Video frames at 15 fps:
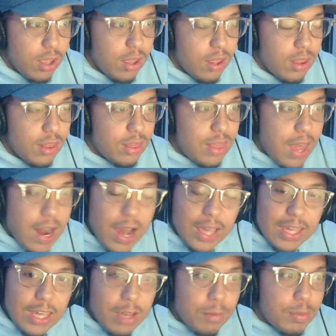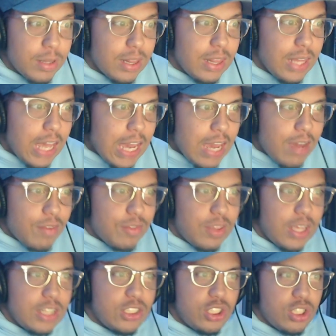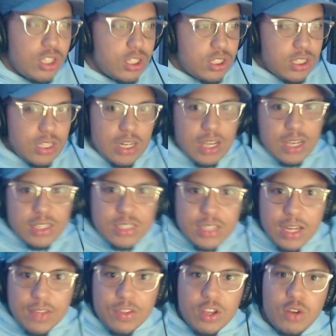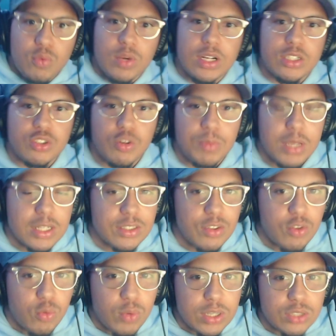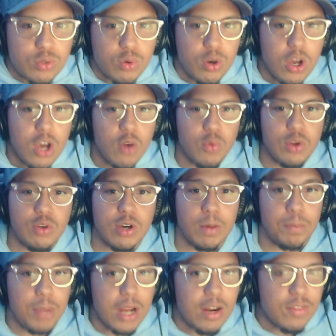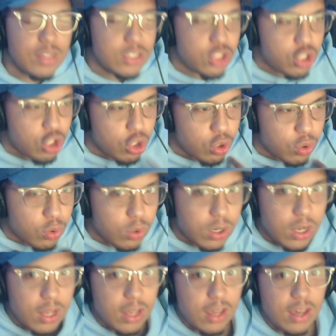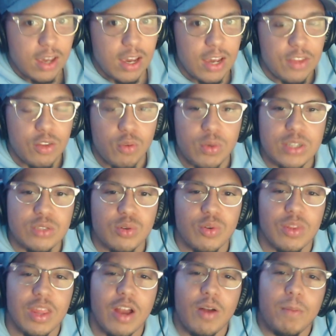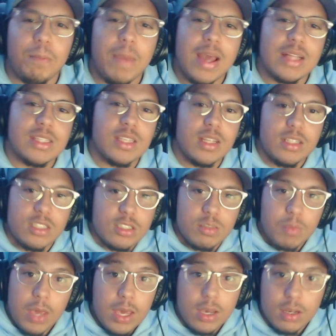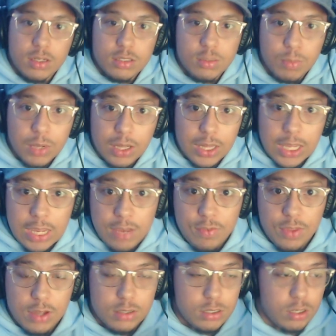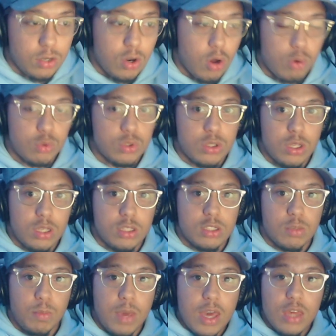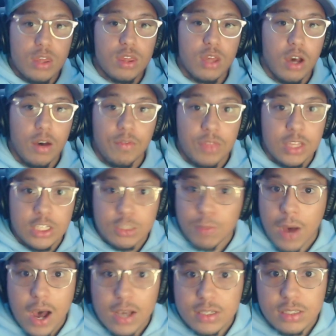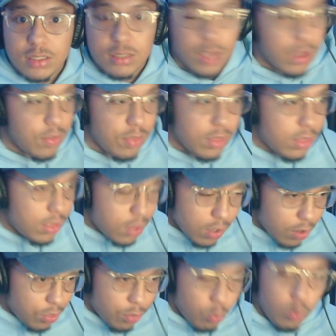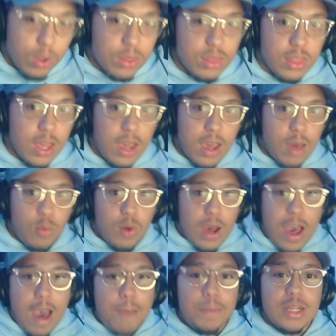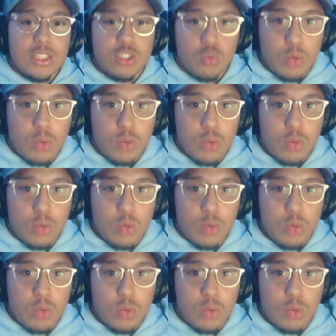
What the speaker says: that I can't believe they just dissed in the original, because in the original, when you compare these two, in the original, they're meant to just make us believe that she knows this myth of these boxes and what happens with